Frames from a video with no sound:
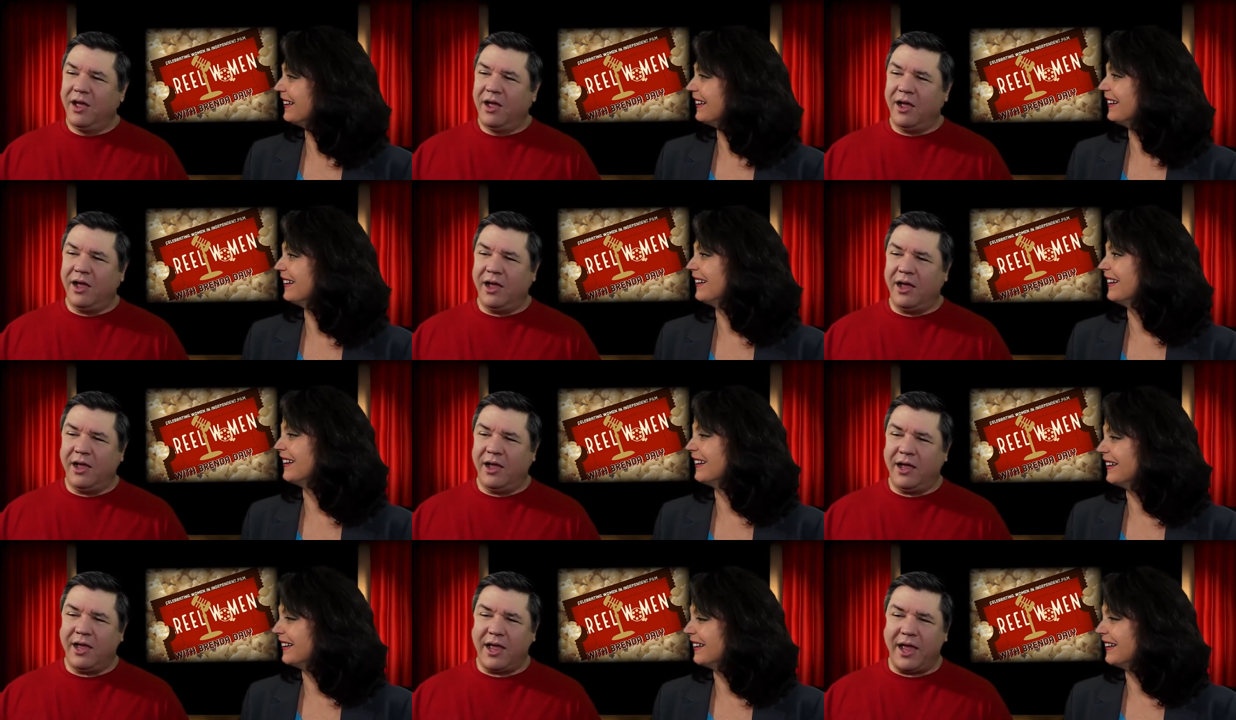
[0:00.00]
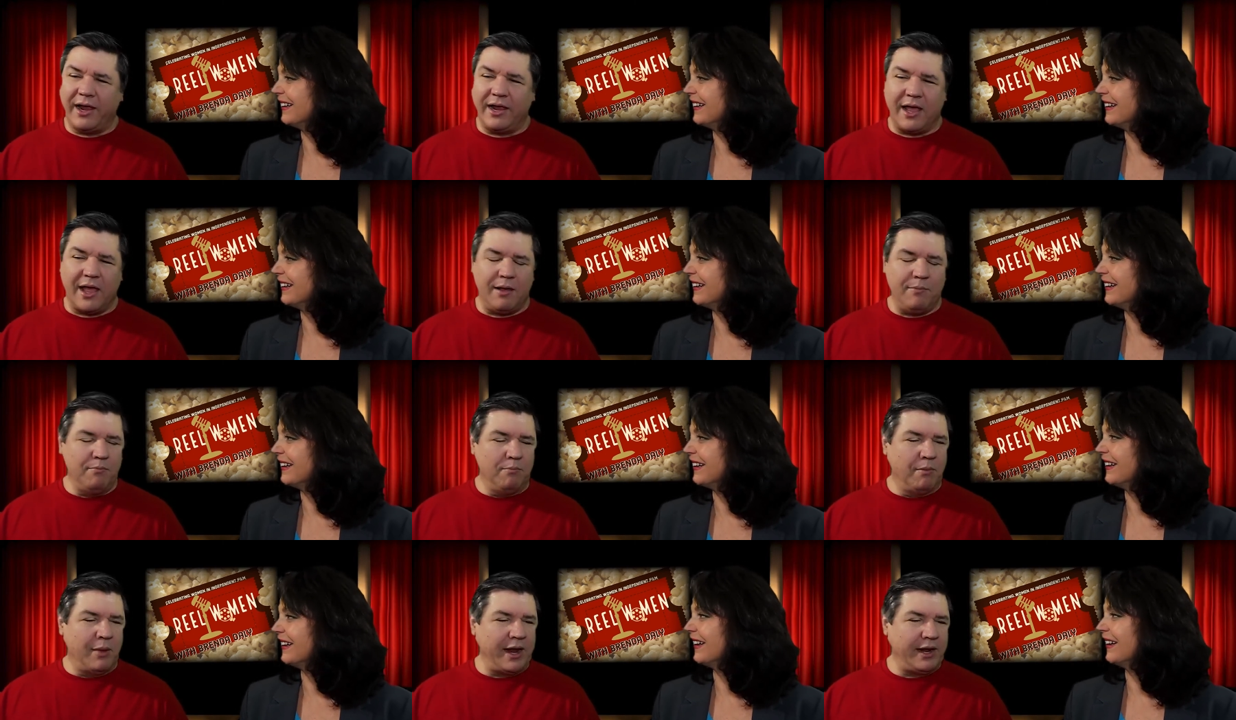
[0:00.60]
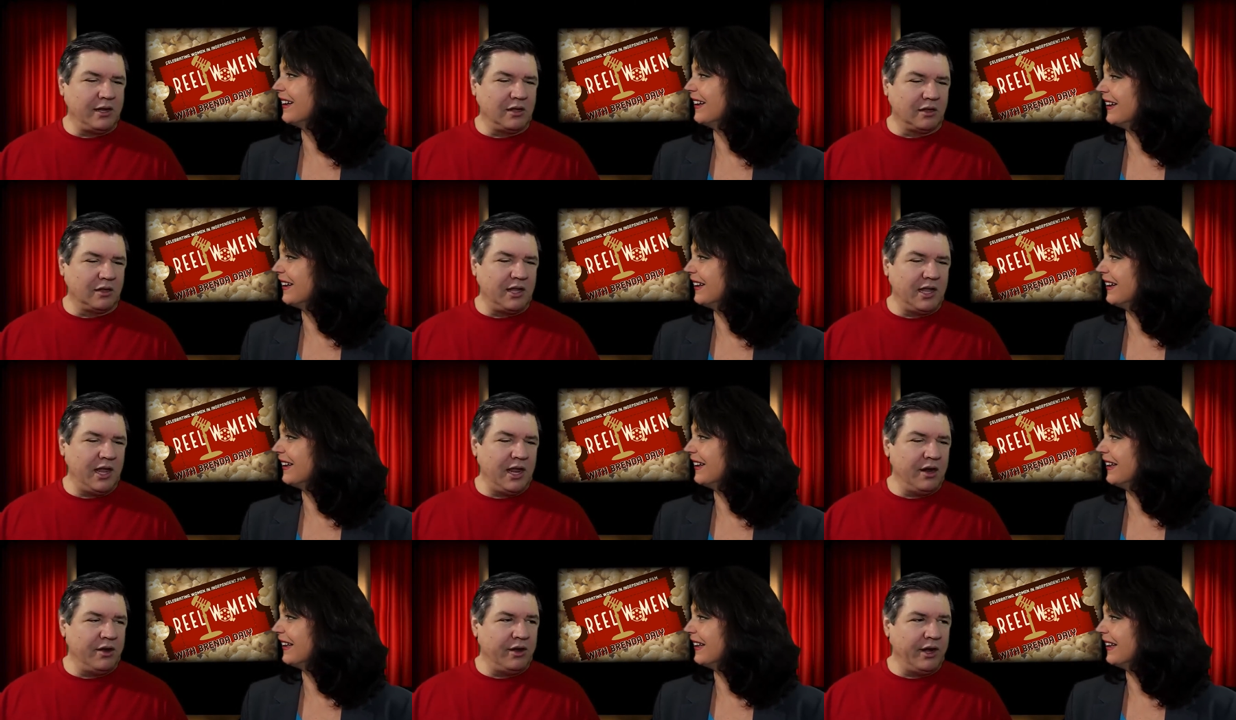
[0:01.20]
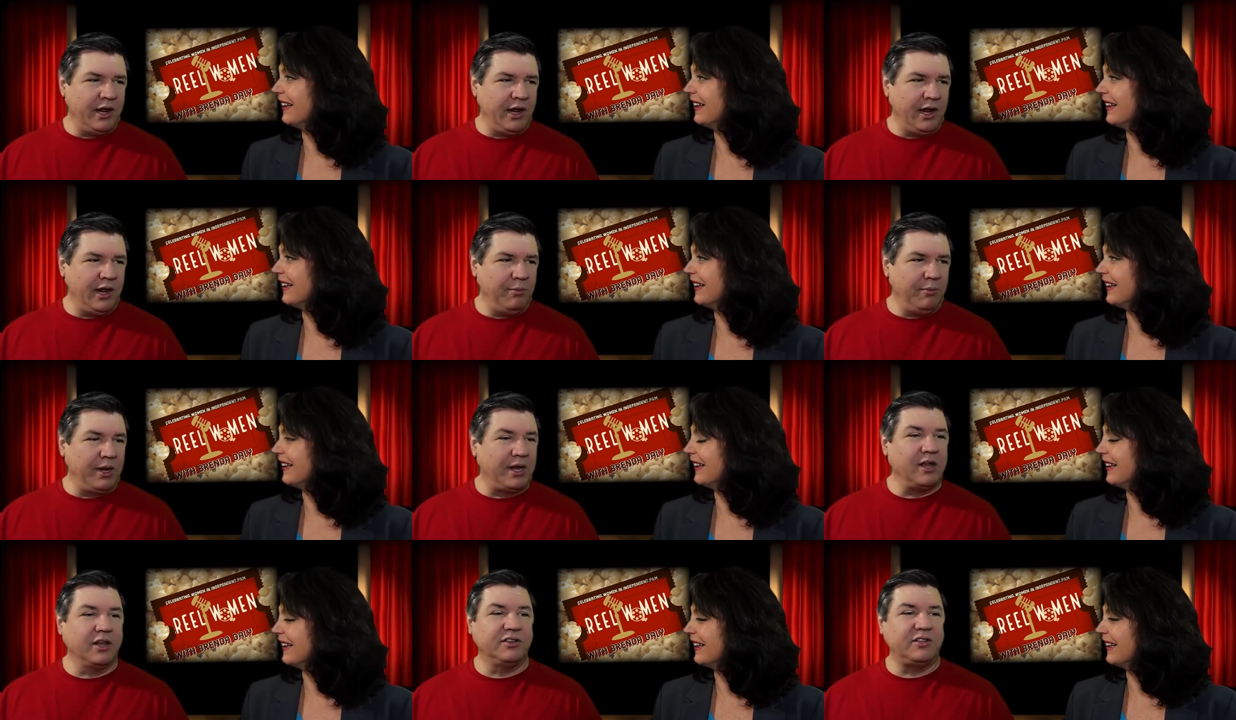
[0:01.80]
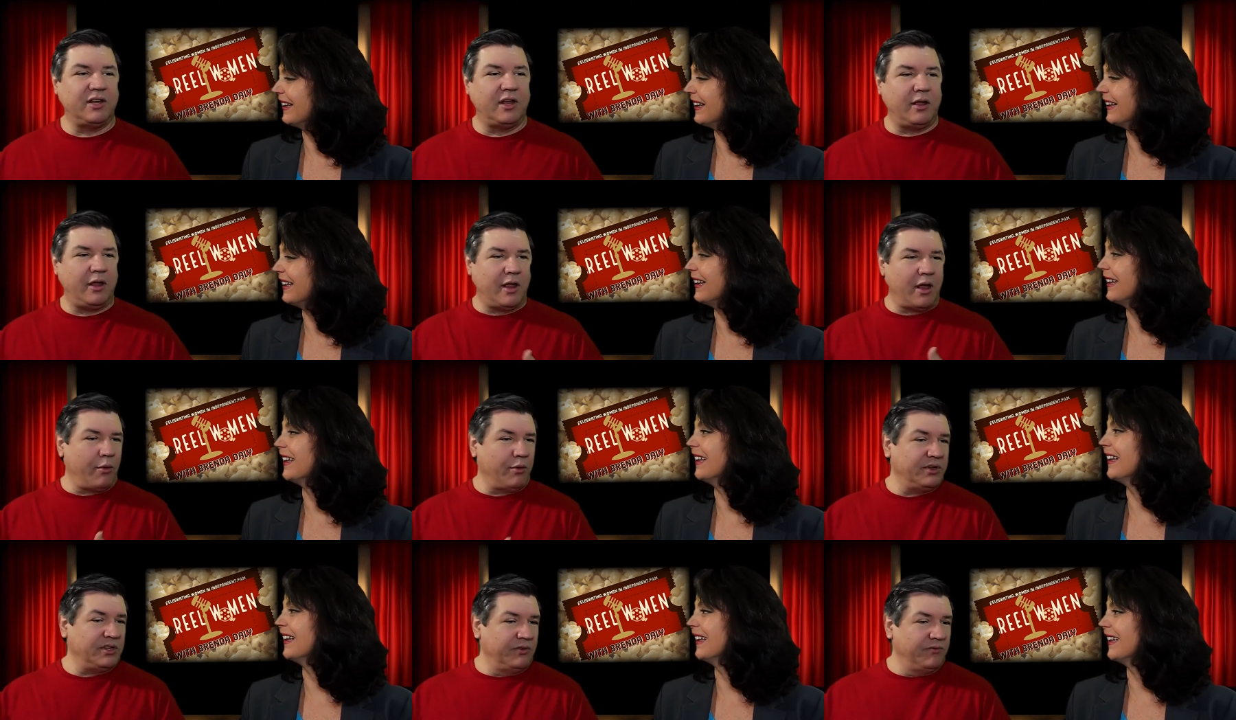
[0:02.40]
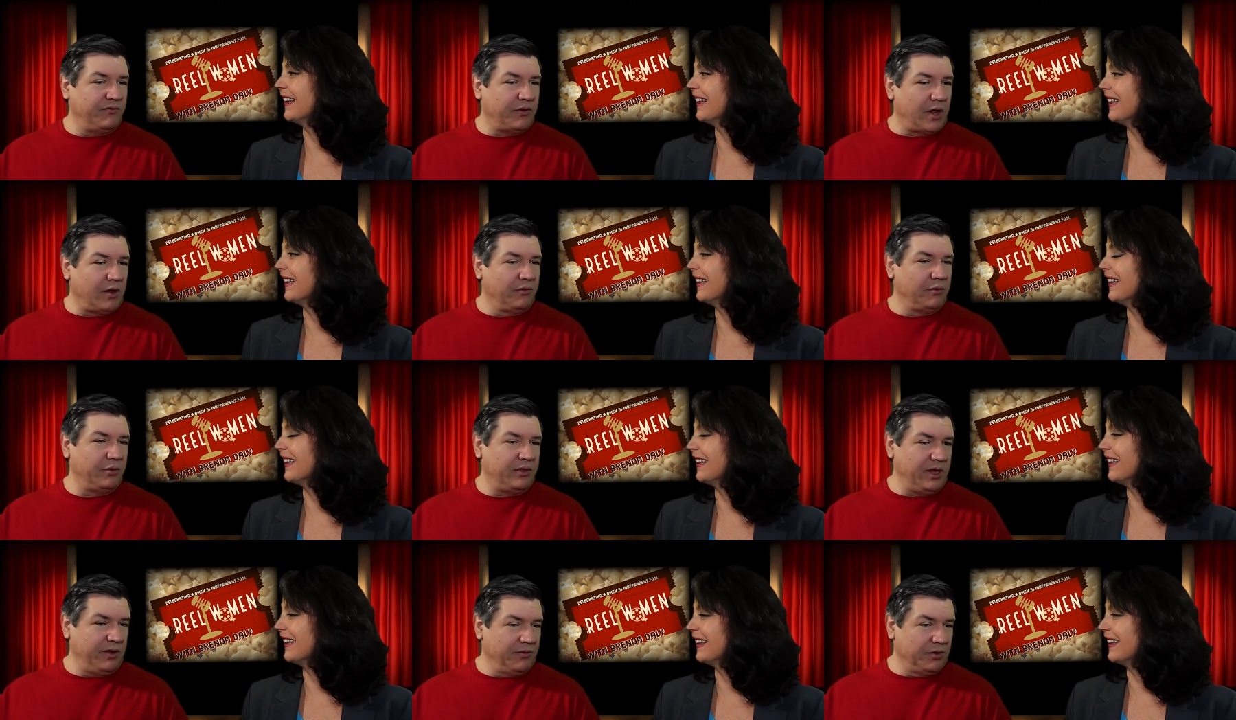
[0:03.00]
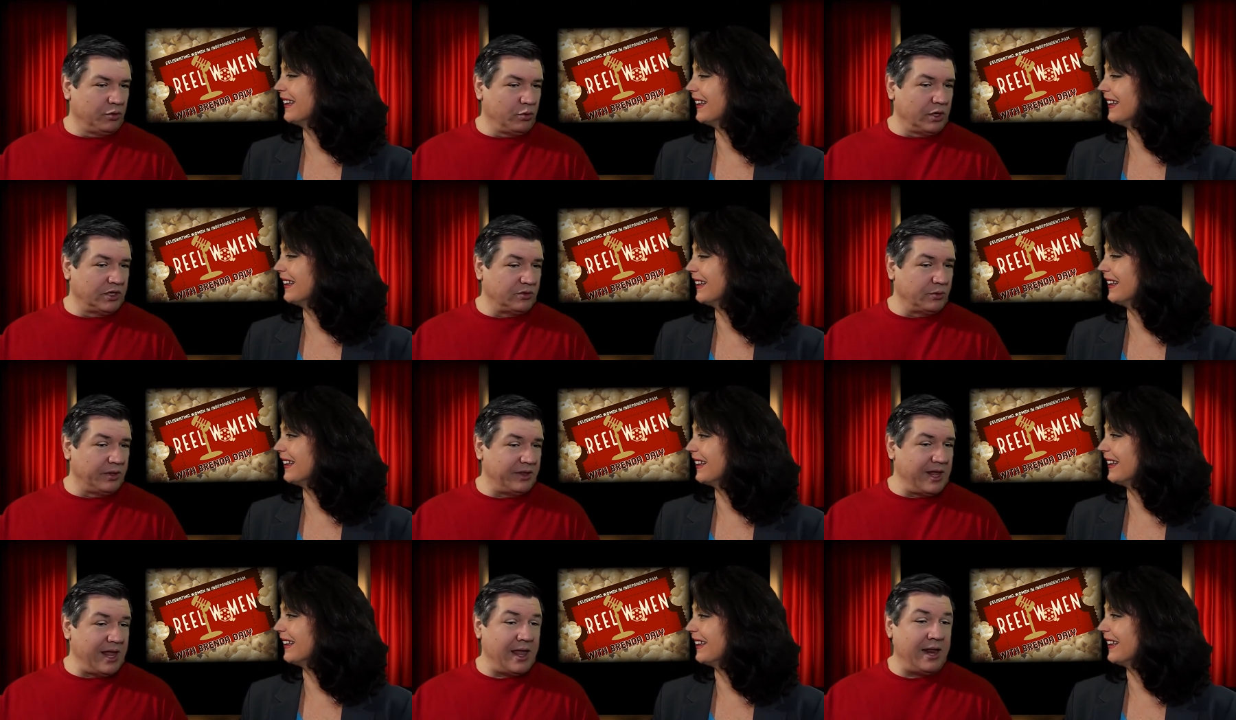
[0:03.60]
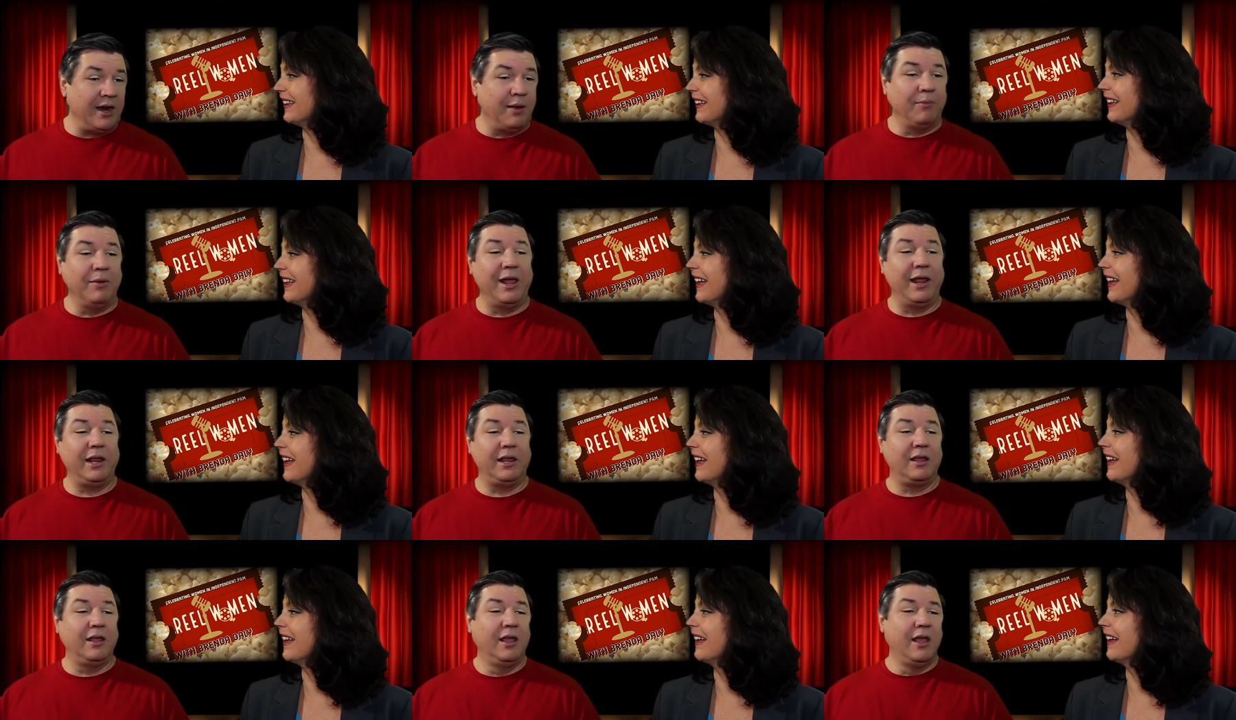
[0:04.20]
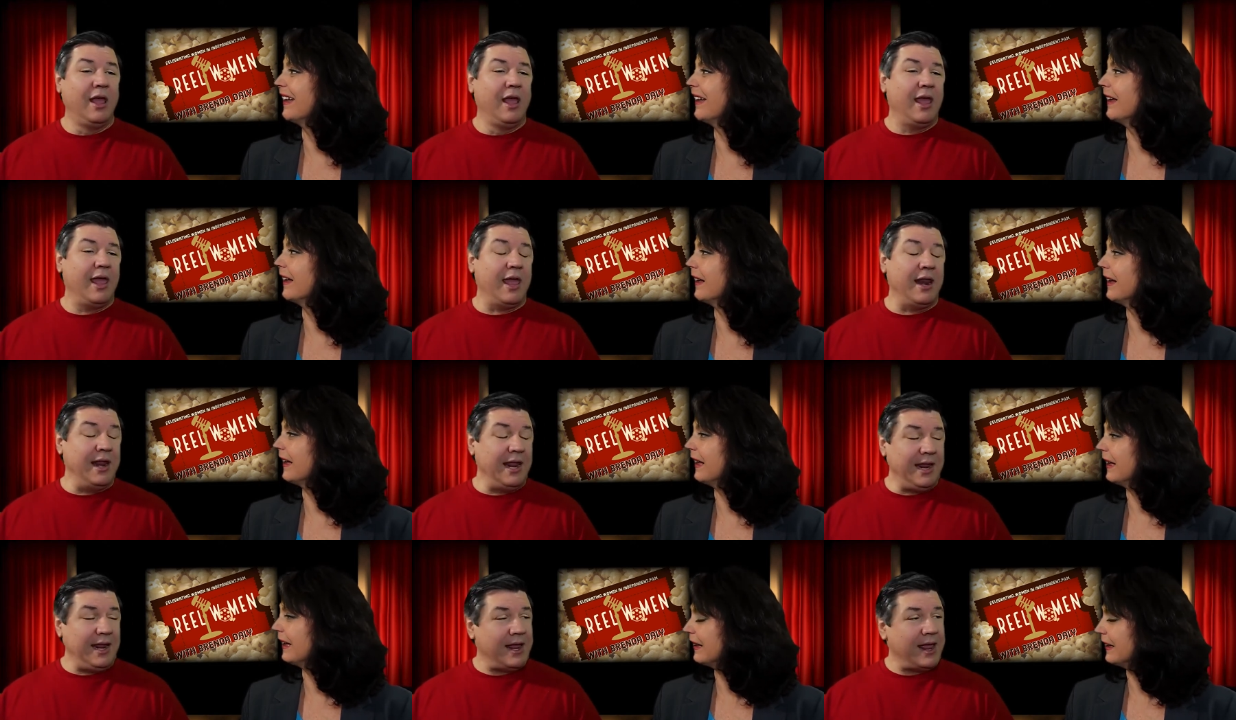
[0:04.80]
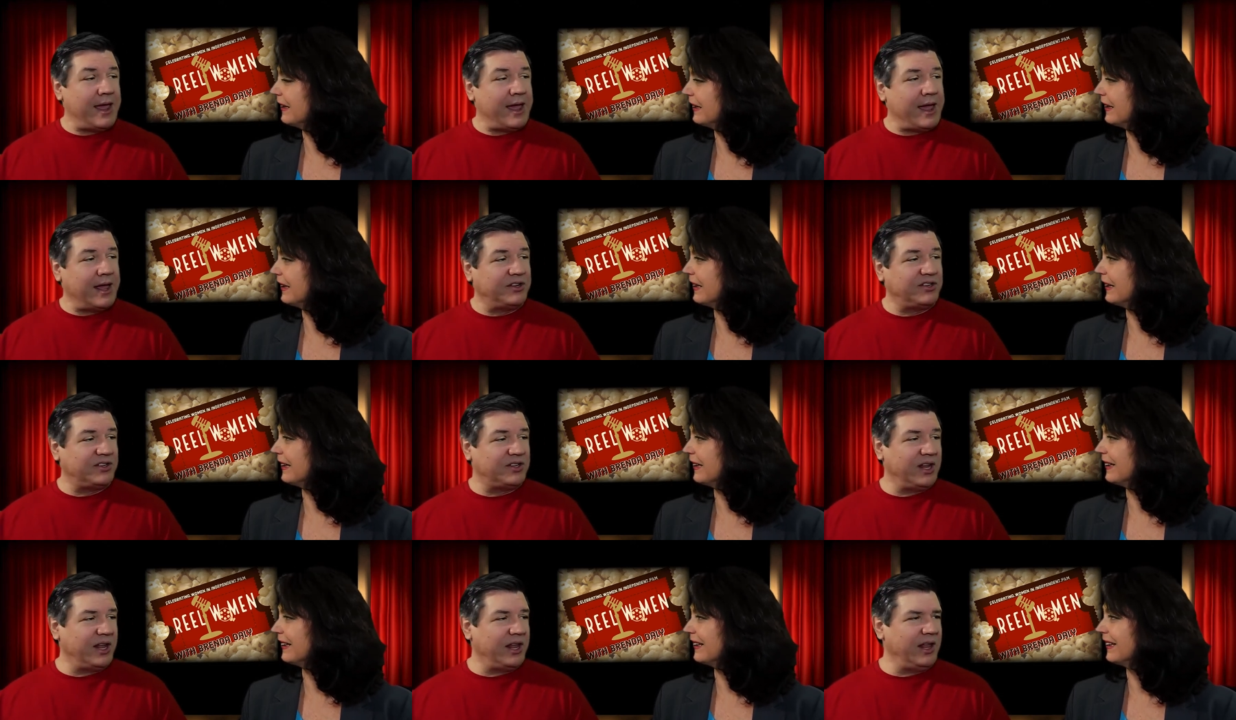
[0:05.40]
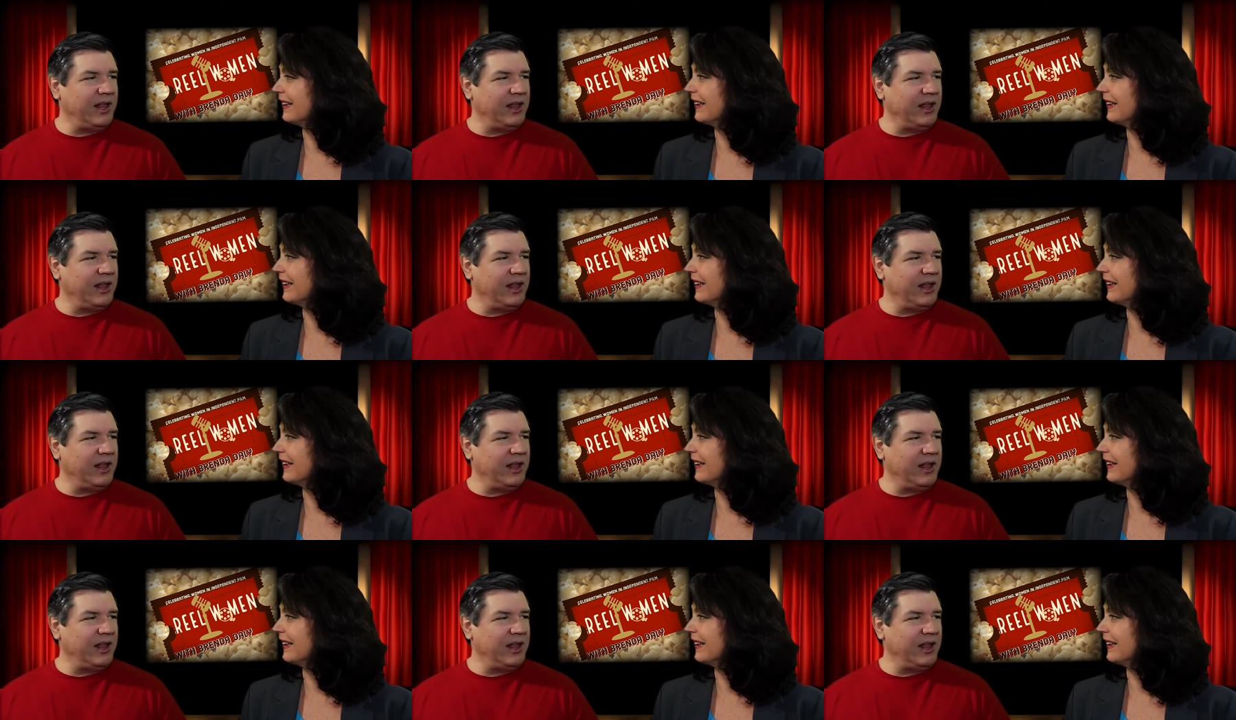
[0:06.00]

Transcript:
Speaker 1: Uh, I got Michael Kearney because I, I, was involved with Evil Dwells Within. I'm like, and he asked